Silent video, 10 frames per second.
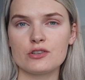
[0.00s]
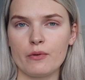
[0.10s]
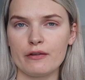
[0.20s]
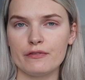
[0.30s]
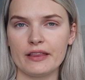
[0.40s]

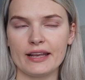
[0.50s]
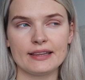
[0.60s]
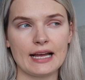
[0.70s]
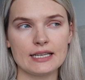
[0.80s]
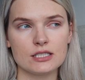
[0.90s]
So I feel
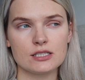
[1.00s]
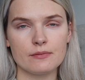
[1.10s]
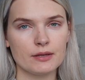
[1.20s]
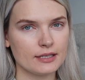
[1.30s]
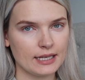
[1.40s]
like that is
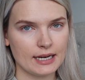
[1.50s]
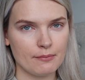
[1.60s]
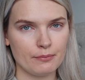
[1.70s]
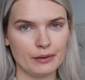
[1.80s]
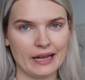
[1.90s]
something that
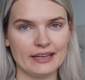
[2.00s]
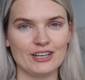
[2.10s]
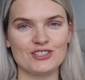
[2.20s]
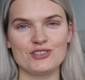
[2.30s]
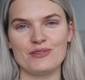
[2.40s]
I'm
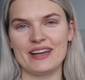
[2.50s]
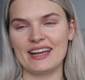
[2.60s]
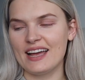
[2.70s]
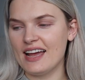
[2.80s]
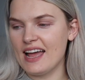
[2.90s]
planning on
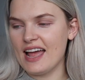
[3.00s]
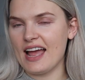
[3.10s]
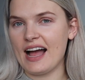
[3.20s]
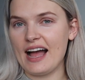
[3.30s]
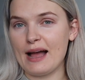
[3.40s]
doing.
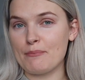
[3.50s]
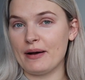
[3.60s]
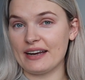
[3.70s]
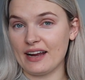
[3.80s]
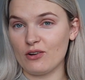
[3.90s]

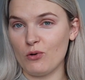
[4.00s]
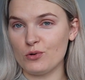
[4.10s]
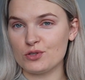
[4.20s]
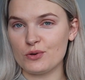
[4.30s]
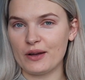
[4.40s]
But I
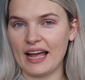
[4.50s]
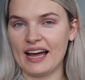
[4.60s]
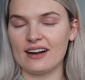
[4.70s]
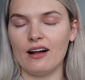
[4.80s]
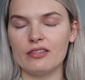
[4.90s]
also
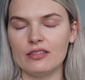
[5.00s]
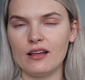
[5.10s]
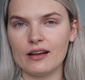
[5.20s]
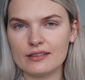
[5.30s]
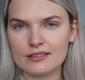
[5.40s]
got
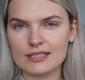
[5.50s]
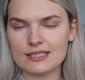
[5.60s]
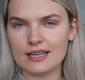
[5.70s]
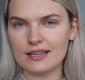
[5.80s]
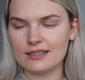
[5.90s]
another
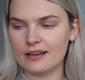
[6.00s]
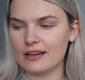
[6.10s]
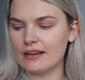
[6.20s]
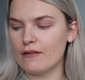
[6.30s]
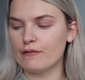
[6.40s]
exciting
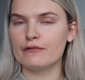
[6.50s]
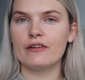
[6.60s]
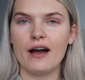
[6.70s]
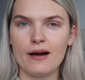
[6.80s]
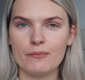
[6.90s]
thing
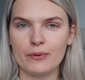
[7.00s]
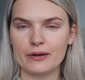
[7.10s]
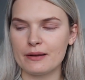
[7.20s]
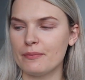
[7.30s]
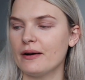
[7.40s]
from
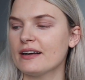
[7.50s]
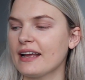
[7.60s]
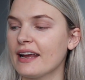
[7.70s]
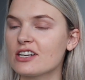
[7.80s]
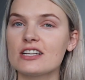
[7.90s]
Pottery Barn.
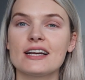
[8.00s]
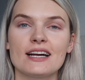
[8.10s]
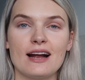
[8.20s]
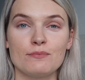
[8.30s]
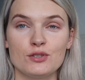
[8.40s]
I actually
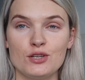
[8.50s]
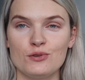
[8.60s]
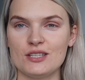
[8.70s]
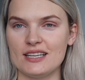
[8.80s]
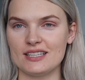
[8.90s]
grabbed
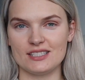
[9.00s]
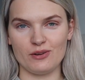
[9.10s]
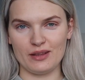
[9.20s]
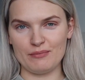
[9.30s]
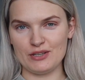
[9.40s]
two things,
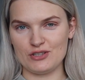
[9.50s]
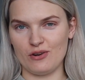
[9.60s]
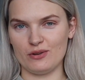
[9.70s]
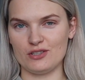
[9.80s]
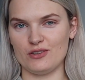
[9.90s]
so let me
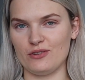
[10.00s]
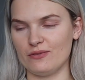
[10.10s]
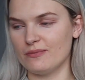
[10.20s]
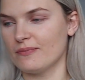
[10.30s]
show it to you.